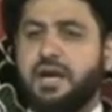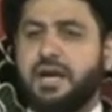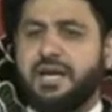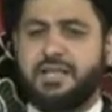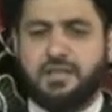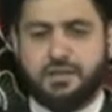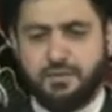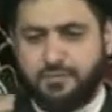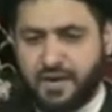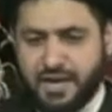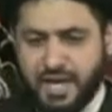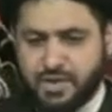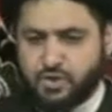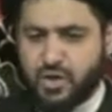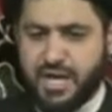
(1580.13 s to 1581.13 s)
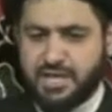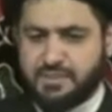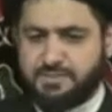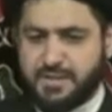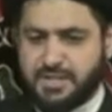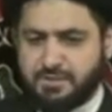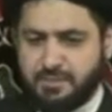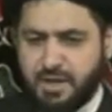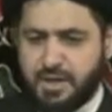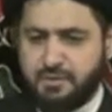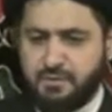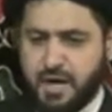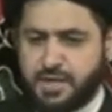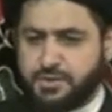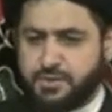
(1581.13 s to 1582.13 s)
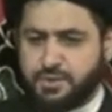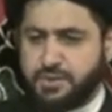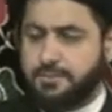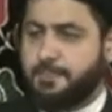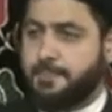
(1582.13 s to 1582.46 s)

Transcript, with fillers: either the financial aspects, money-wise, or